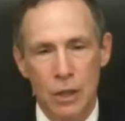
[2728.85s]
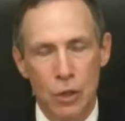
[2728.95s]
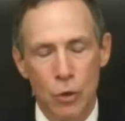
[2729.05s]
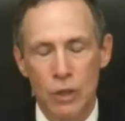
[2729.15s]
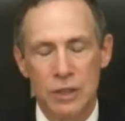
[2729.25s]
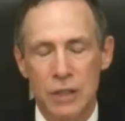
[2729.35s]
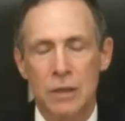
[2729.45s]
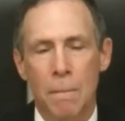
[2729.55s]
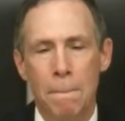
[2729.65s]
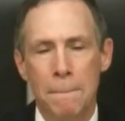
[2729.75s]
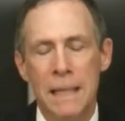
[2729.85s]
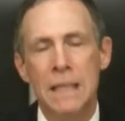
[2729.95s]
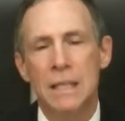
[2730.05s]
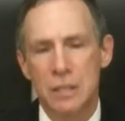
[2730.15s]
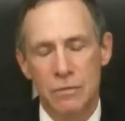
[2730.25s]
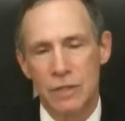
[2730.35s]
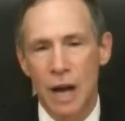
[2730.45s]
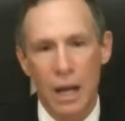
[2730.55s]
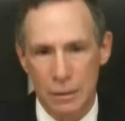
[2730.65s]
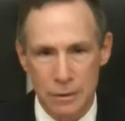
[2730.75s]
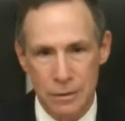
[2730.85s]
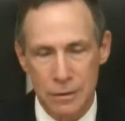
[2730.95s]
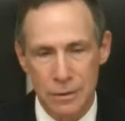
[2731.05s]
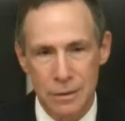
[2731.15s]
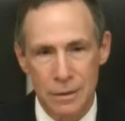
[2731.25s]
costs us millions of dollars,